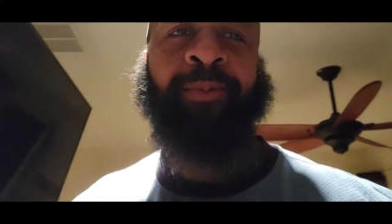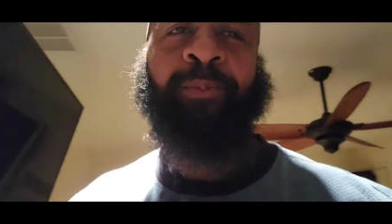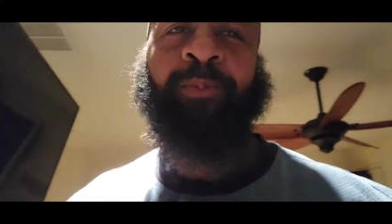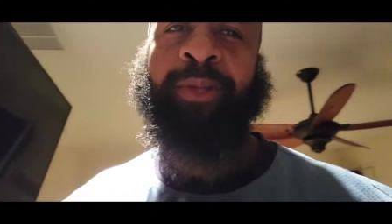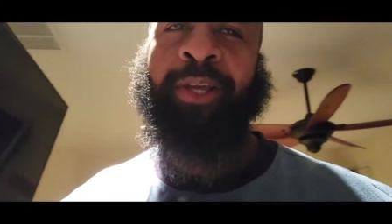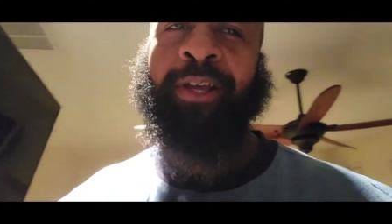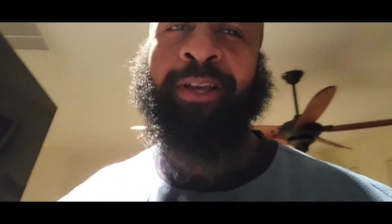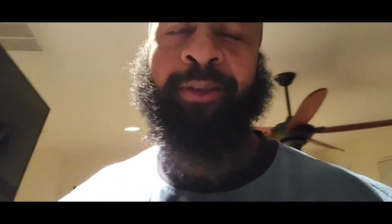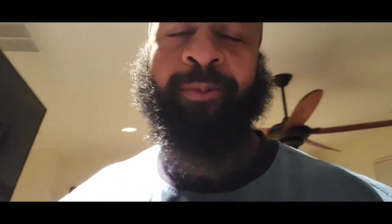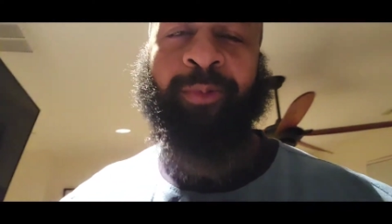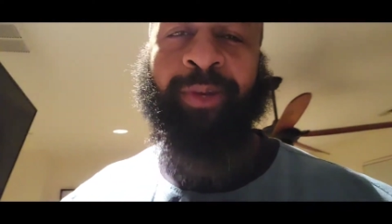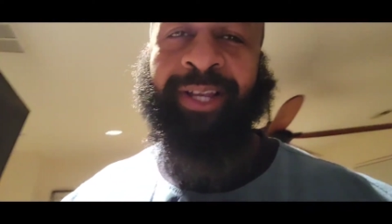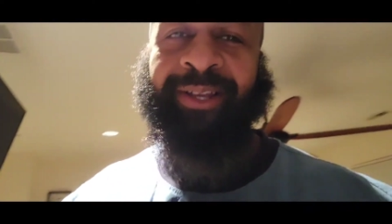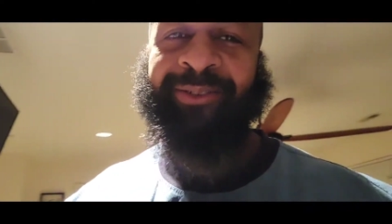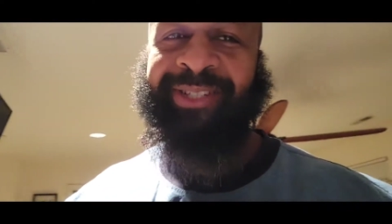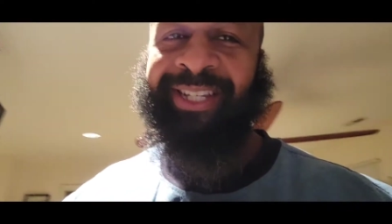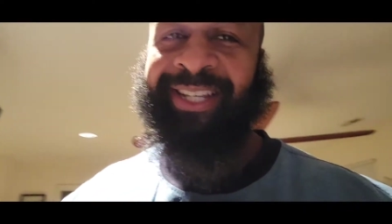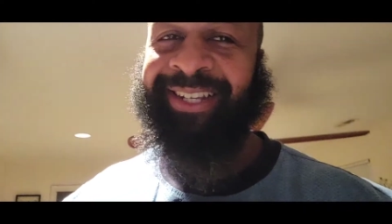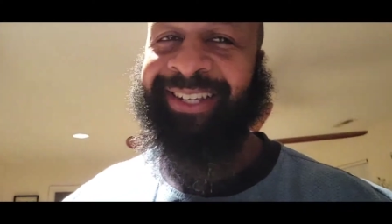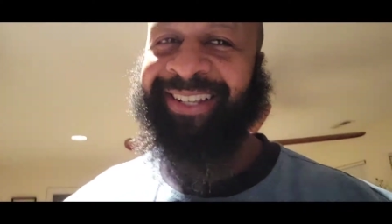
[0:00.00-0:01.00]
I'm talking when I
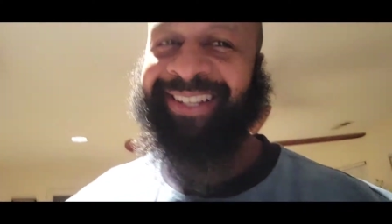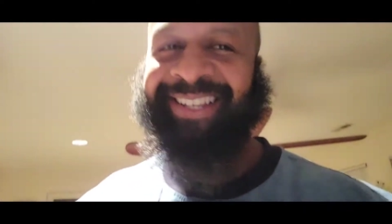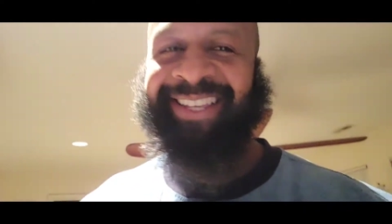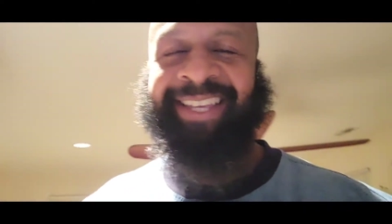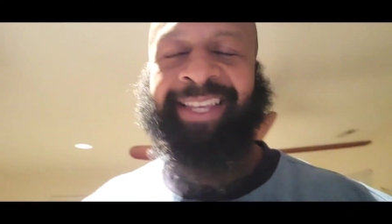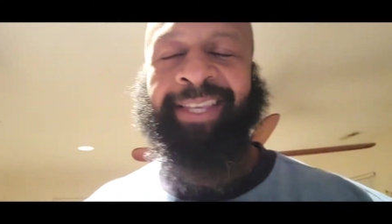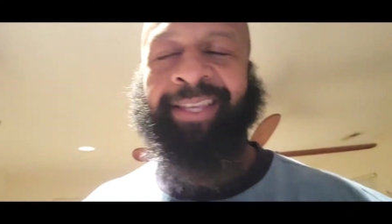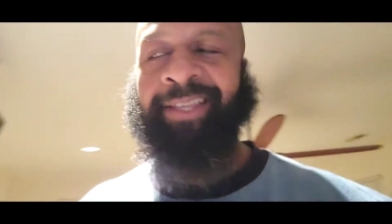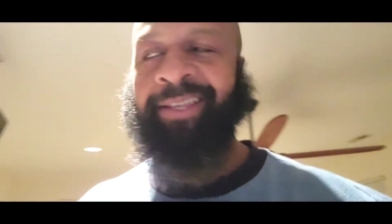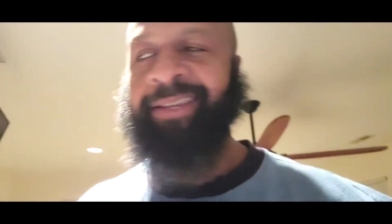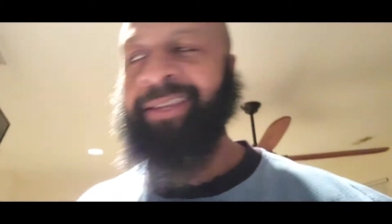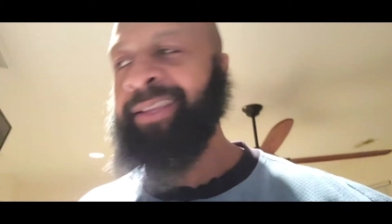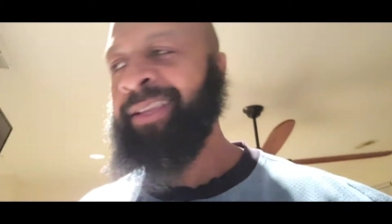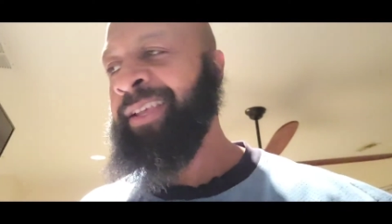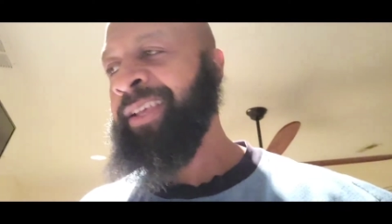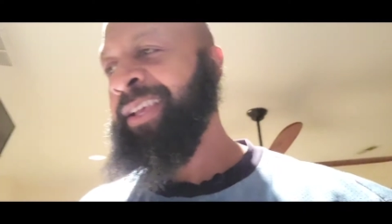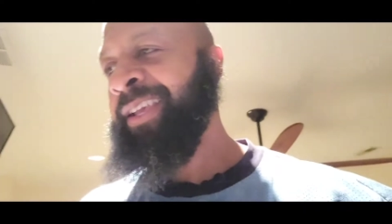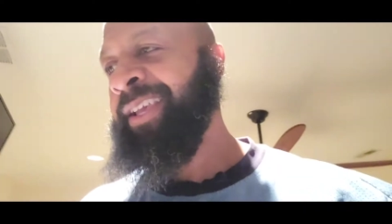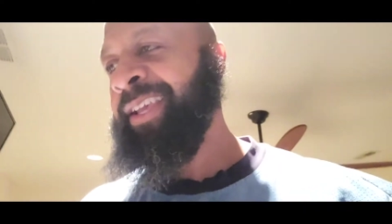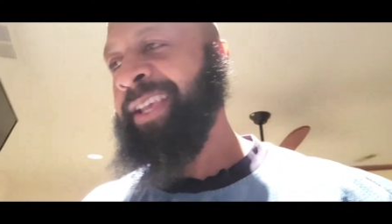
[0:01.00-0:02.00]
was like a kid.
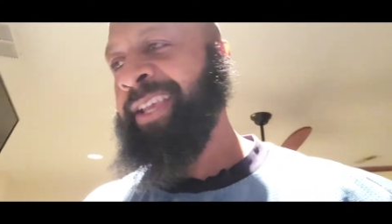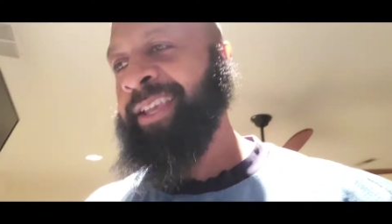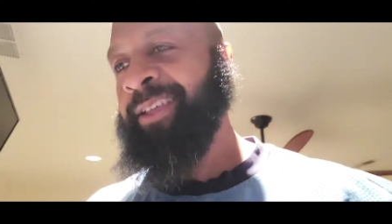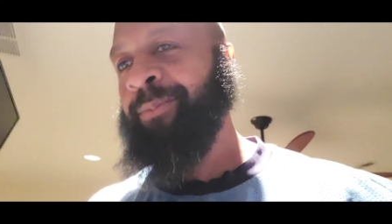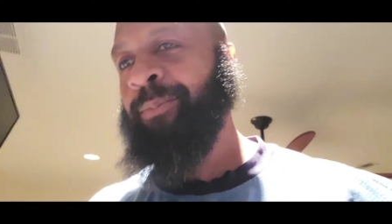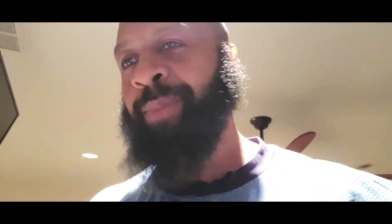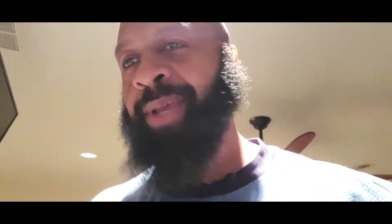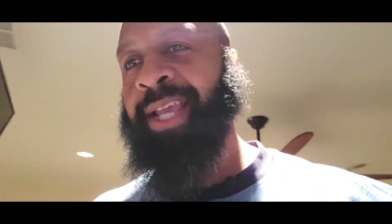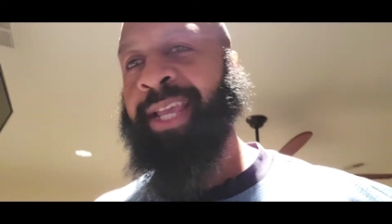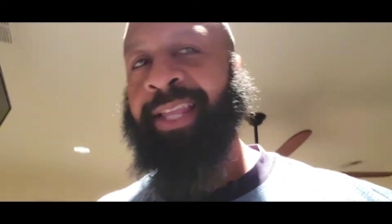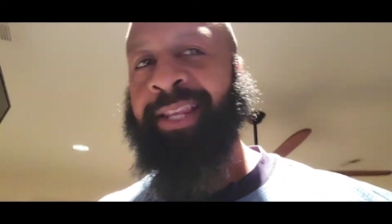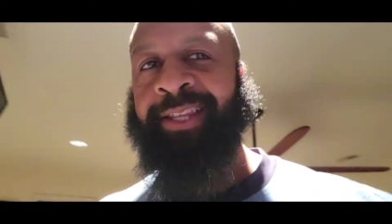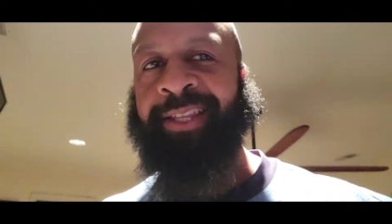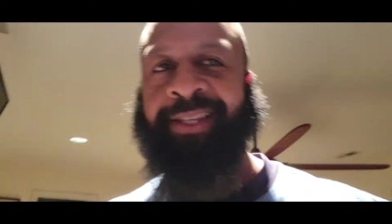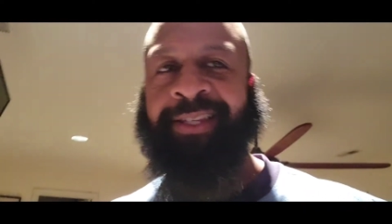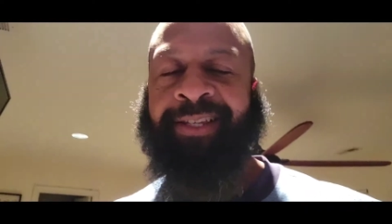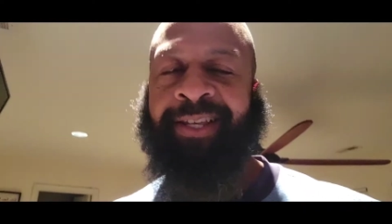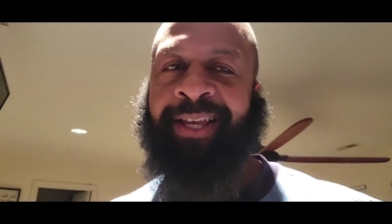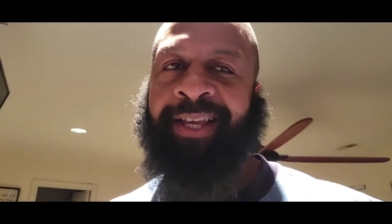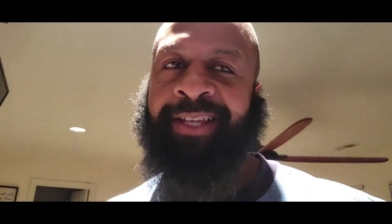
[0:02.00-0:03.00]
And man,
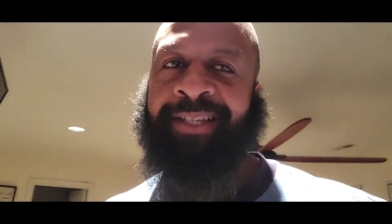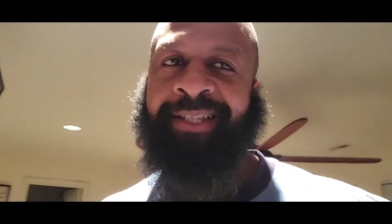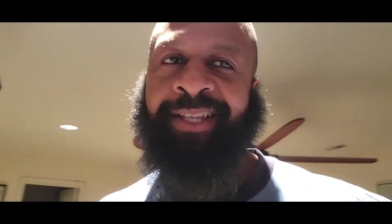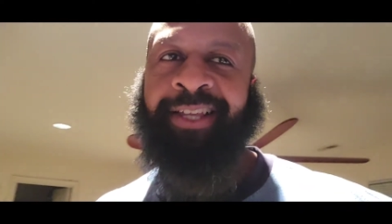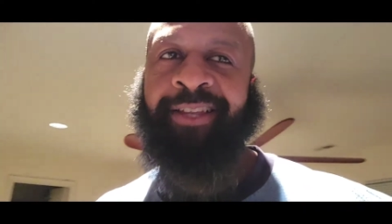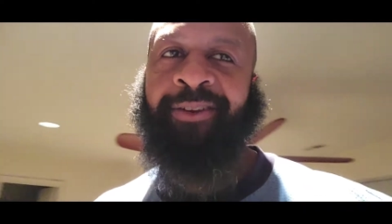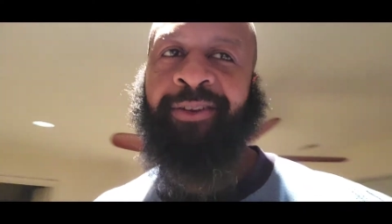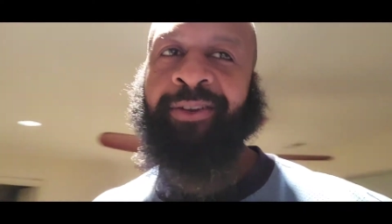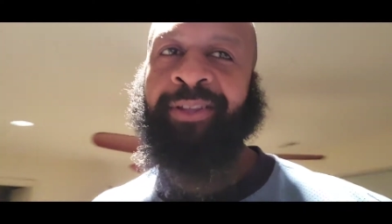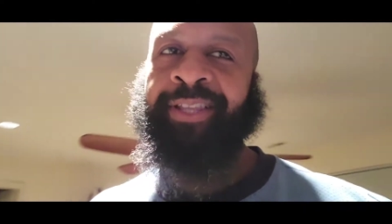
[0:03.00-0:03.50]
these guys had